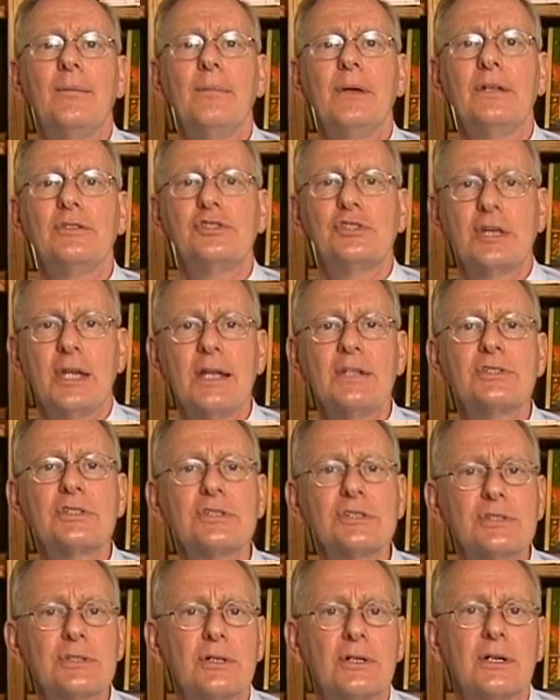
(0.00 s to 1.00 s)

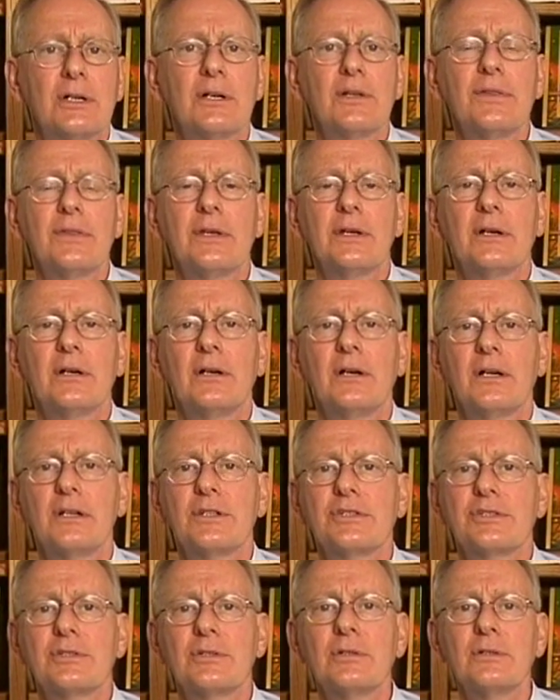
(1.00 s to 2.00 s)
chances are there are
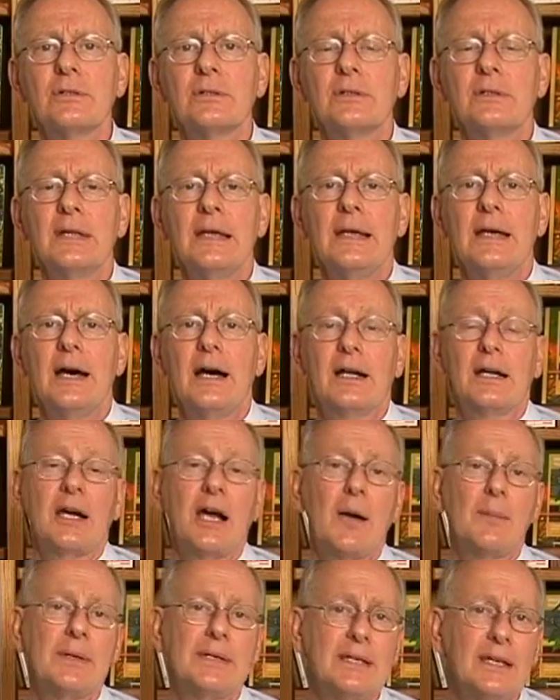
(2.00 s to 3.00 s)
certain
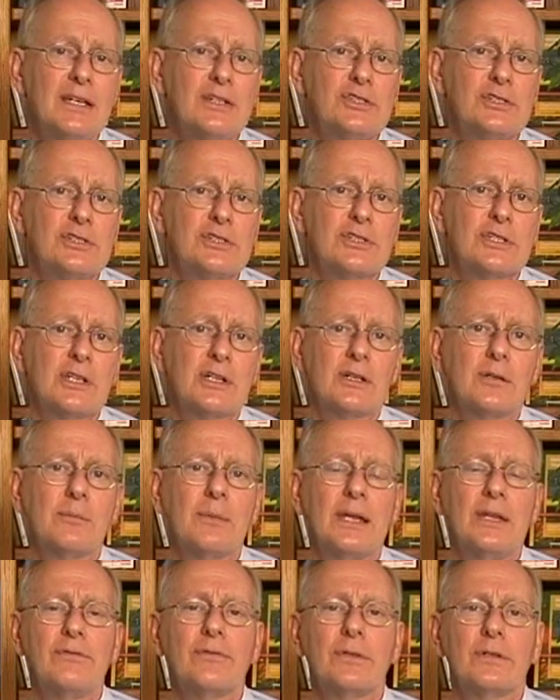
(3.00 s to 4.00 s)
accommodations that are
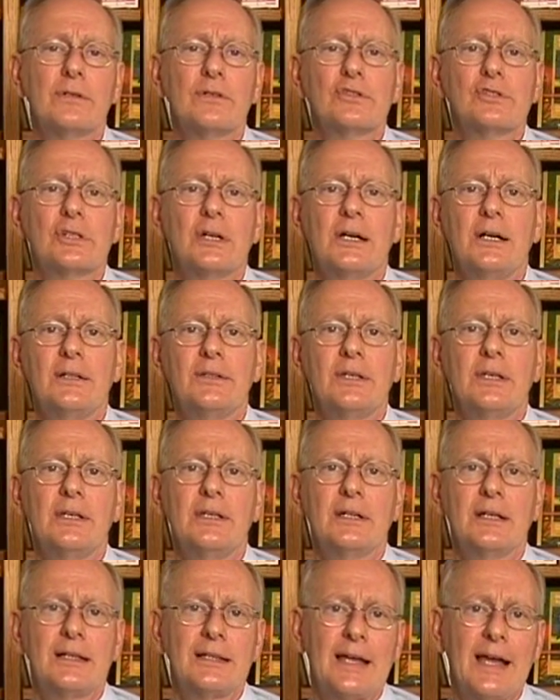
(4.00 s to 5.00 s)
made for your child in a
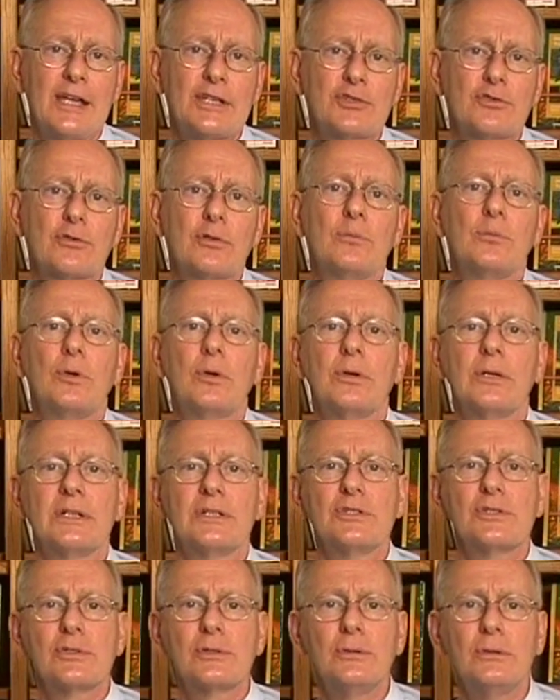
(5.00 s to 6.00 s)
classroom or in
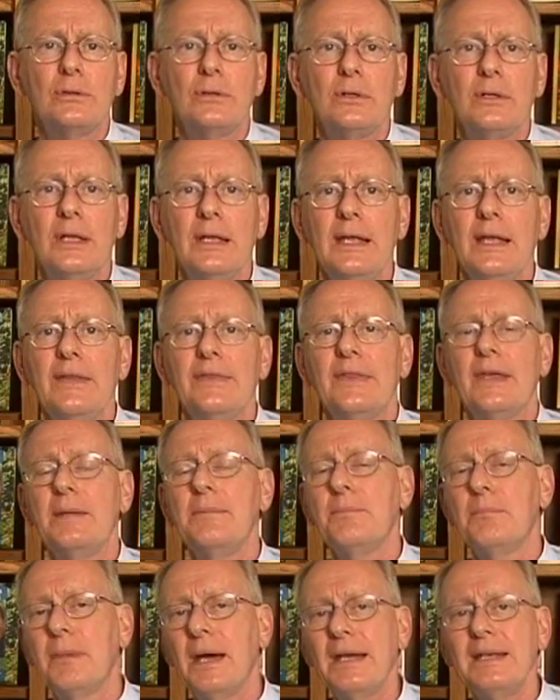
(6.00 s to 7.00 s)
school that
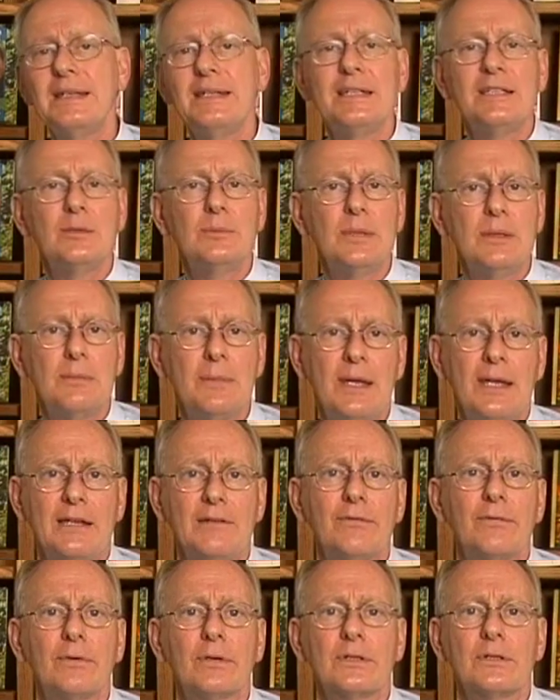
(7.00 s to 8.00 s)
might need to be made
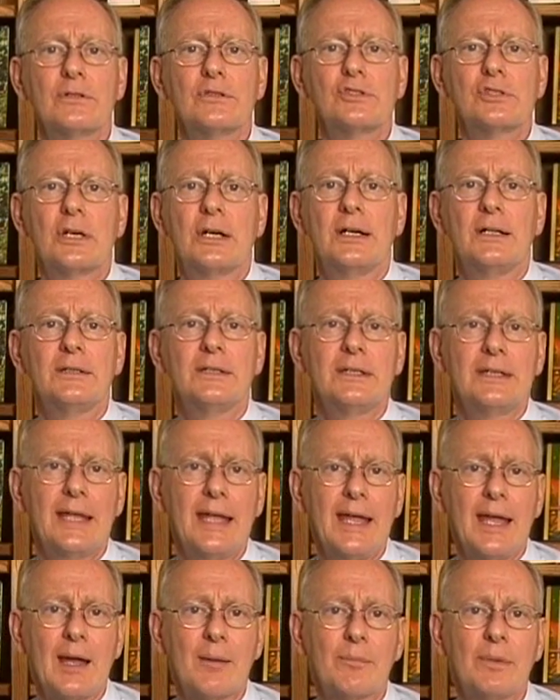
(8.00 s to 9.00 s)
for your child at
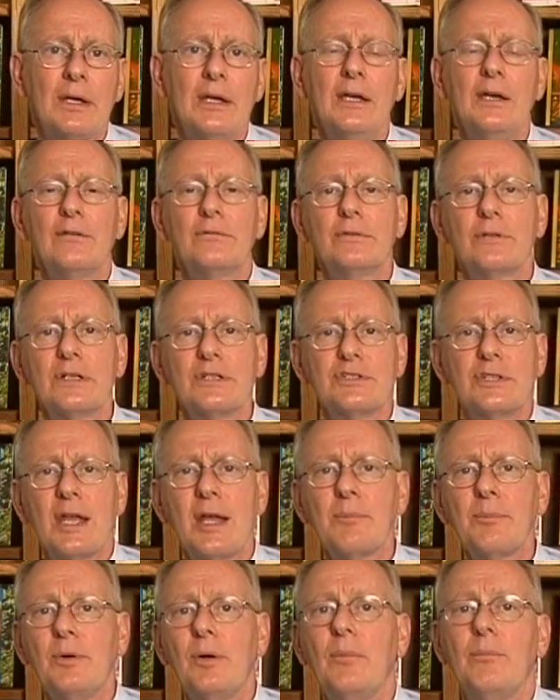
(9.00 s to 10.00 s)
camp. For
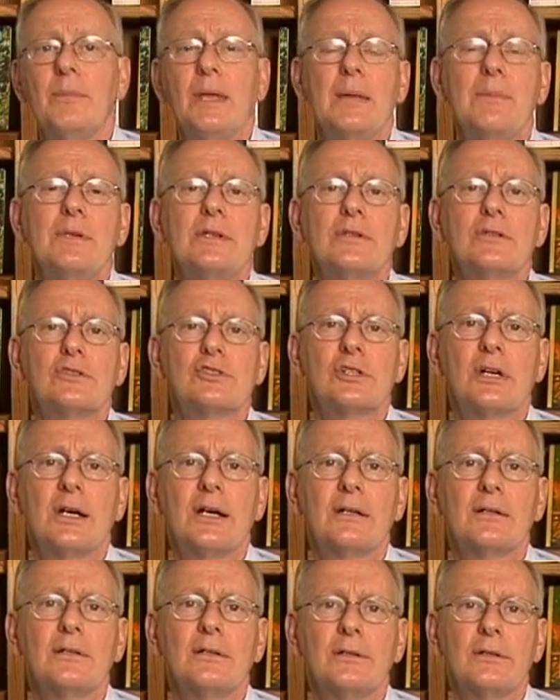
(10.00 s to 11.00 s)
example, maybe your
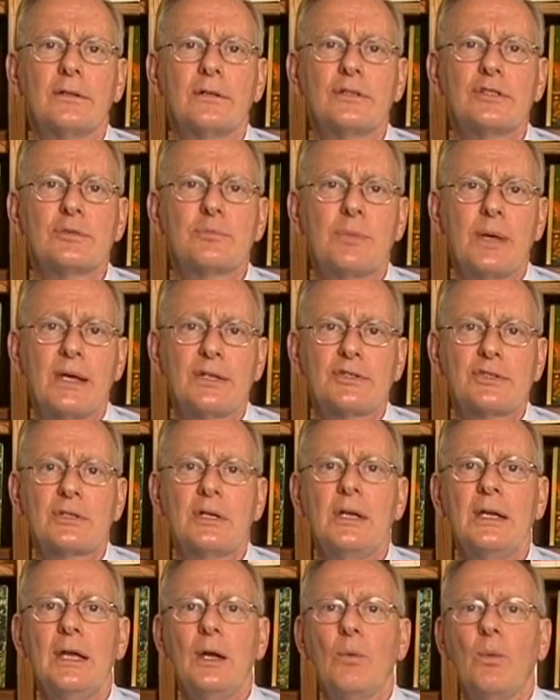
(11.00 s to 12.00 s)
child learns best
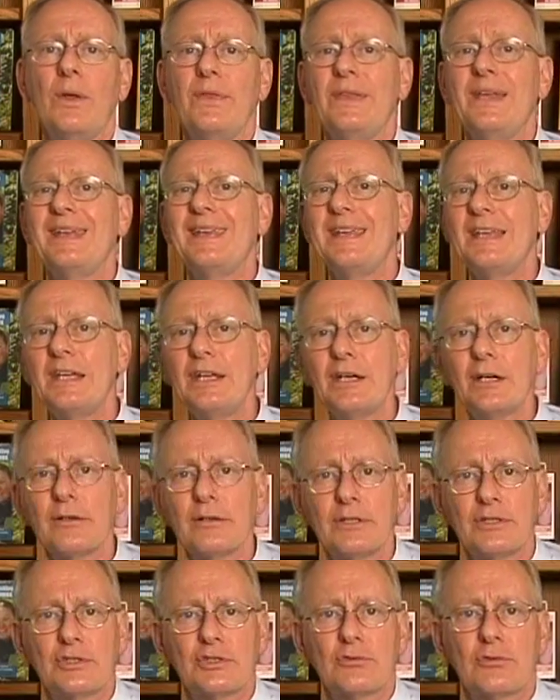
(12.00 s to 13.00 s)
when they hear
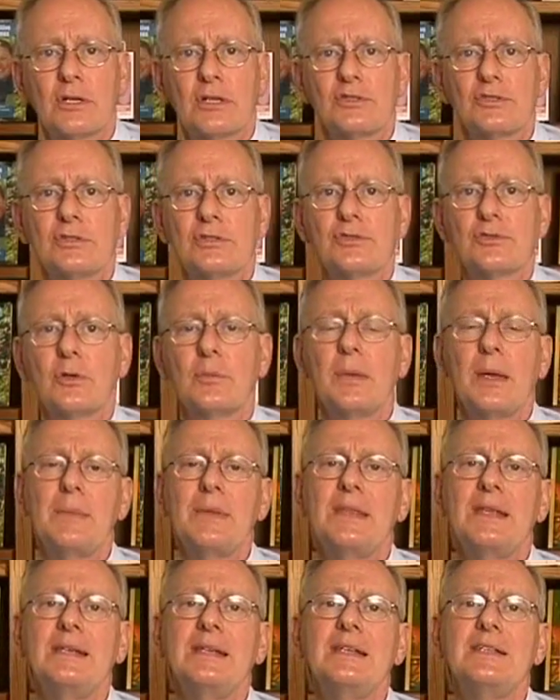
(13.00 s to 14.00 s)
instructions, or maybe they
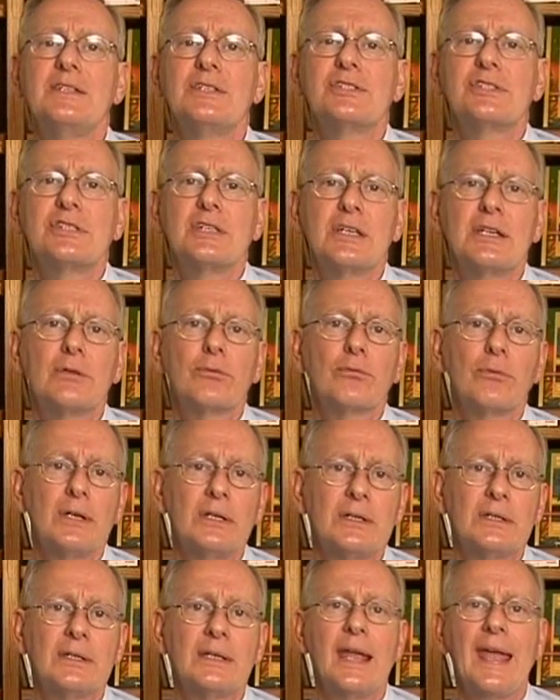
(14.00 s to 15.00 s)
need to see it
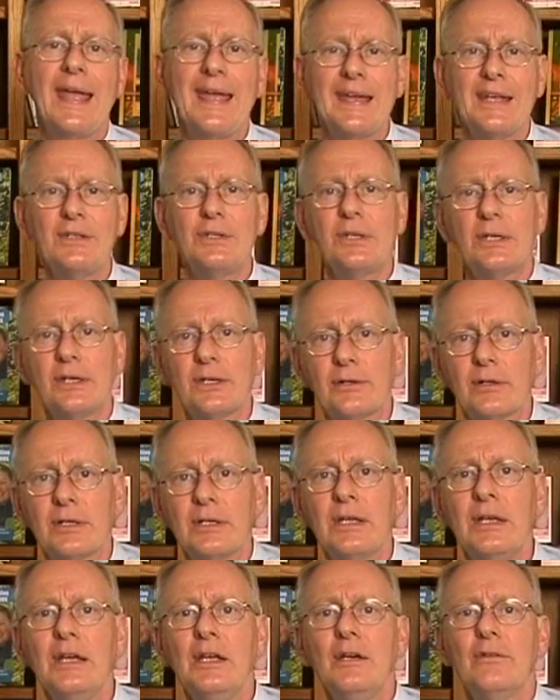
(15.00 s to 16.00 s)
written and hear it
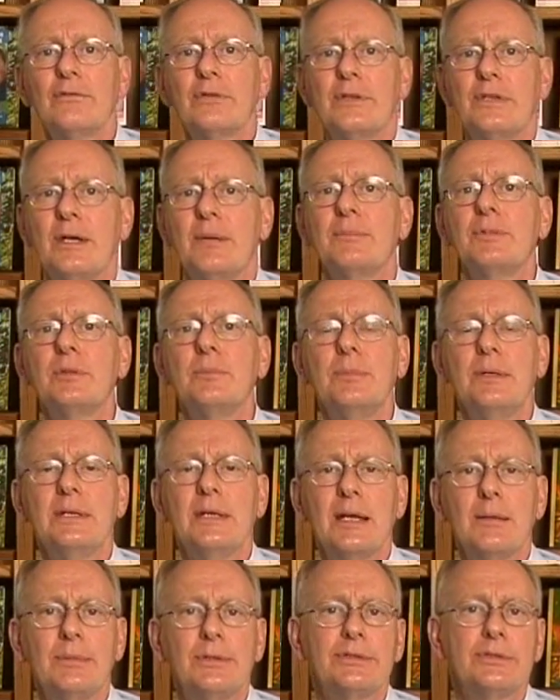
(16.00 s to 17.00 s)
for them to be
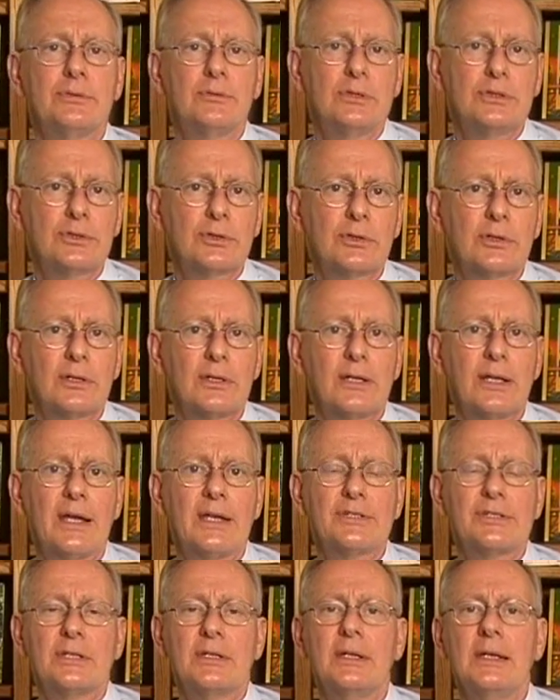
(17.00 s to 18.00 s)
able to internalize
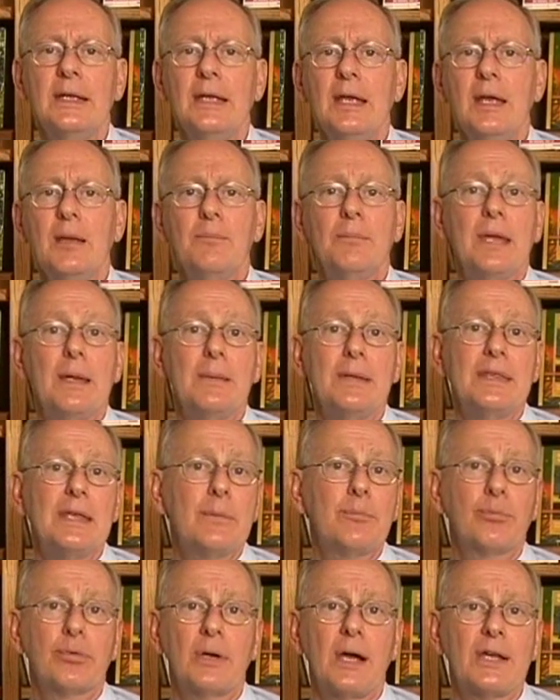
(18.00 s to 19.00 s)
it. Maybe they
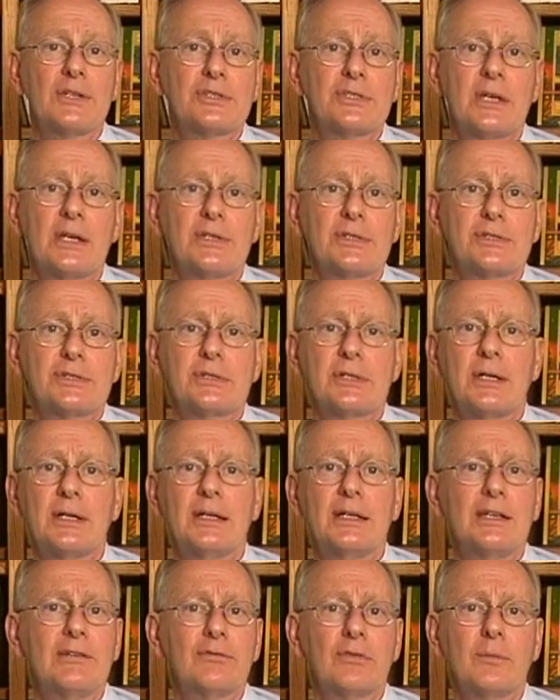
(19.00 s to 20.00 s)
process
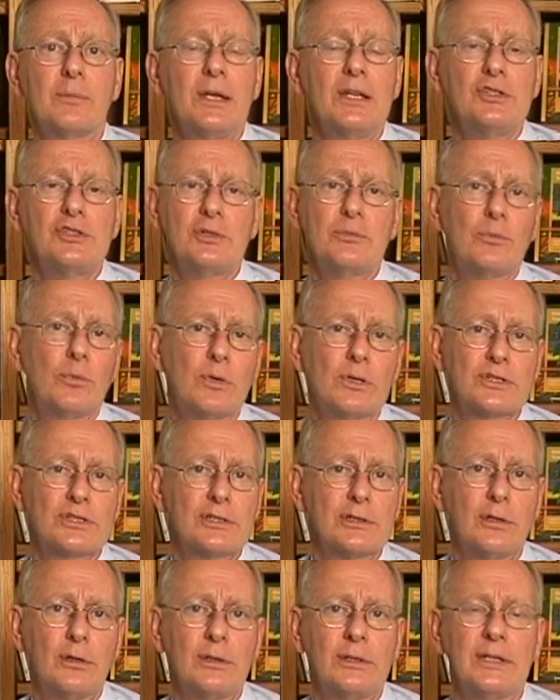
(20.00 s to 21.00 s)
information more
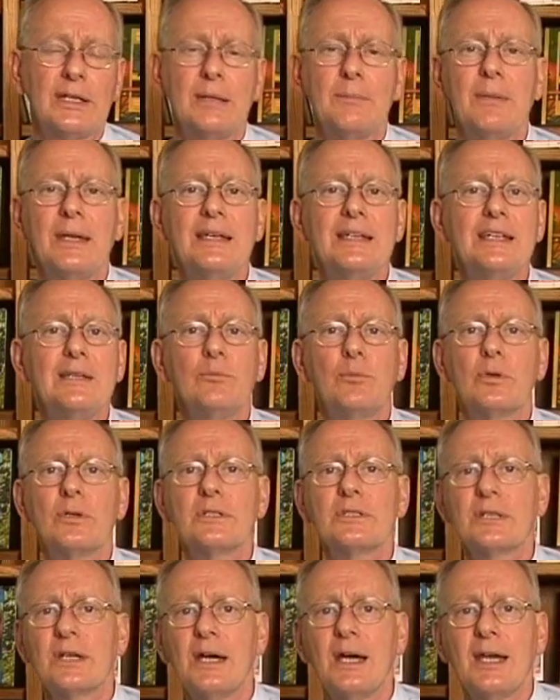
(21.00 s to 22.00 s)
slowly and may need more
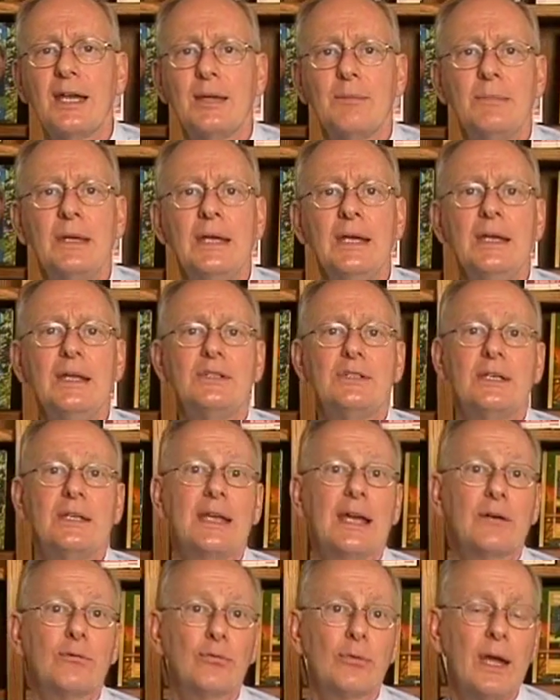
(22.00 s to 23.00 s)
time to
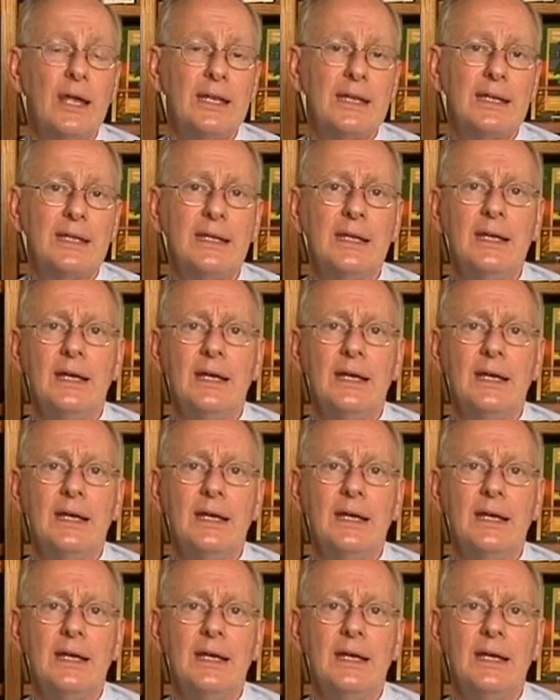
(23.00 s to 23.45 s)
get ready,